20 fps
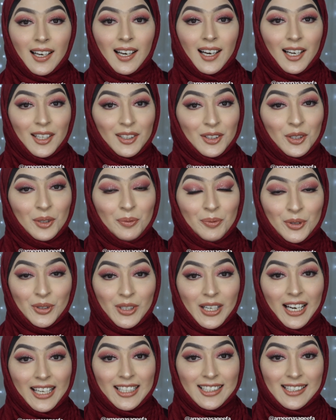I hope you
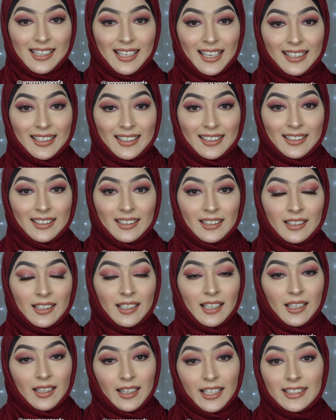guys like it.
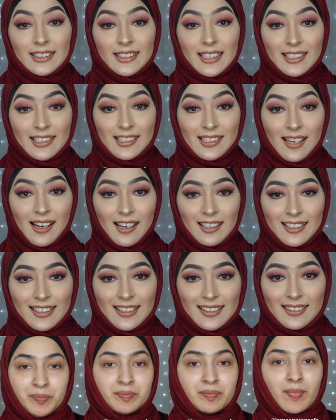Let's get started.